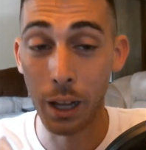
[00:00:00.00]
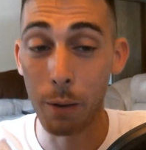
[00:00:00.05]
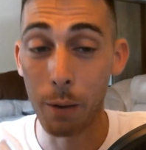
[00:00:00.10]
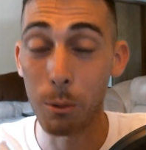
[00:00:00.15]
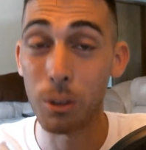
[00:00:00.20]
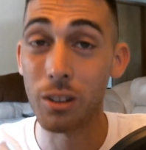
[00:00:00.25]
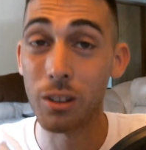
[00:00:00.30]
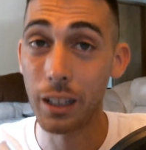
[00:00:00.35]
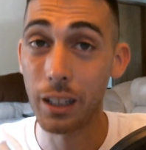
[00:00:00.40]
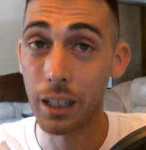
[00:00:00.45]
That
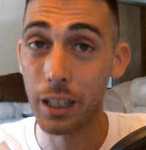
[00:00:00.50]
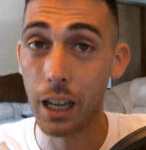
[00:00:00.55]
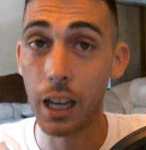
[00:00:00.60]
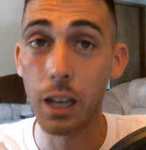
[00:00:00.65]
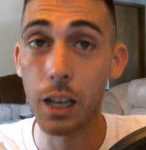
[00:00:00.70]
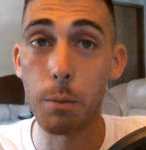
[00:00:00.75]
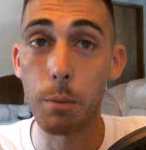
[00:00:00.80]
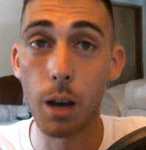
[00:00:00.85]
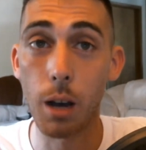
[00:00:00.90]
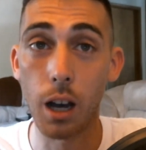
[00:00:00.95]
was the
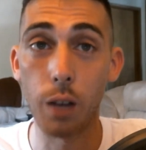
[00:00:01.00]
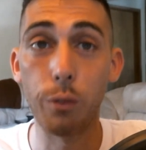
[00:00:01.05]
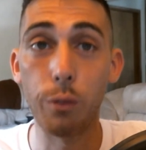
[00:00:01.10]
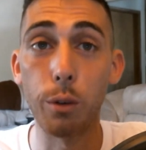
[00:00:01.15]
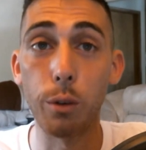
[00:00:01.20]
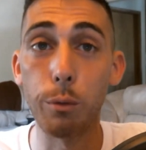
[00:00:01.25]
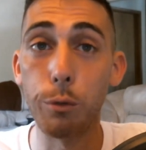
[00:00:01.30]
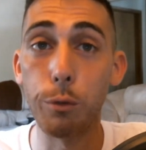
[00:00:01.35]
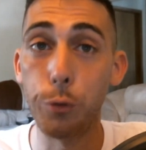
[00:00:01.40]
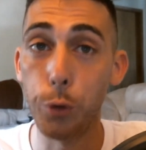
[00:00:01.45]
Gangmod
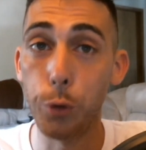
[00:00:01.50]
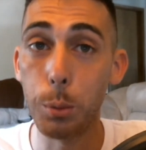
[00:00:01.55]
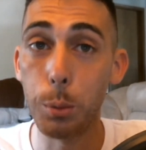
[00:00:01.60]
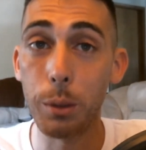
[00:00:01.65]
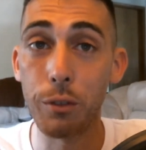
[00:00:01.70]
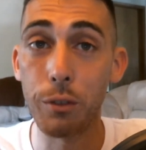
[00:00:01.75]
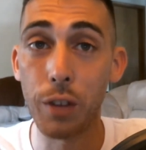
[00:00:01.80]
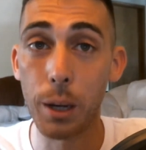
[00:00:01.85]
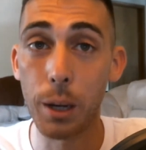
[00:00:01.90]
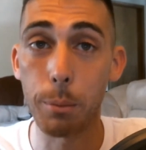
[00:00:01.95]
from
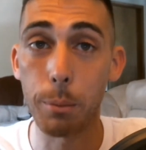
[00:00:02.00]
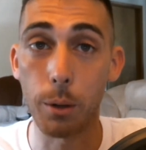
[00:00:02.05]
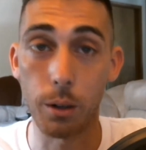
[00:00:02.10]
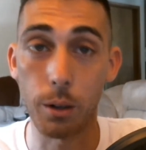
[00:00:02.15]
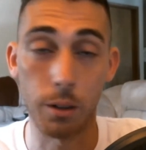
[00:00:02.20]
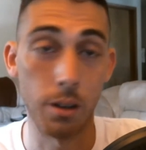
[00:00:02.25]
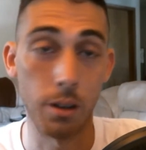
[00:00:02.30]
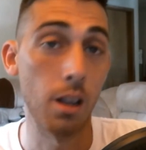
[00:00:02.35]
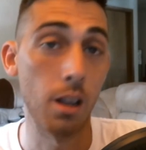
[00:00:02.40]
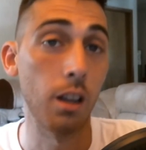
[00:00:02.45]
Fumi Vapor.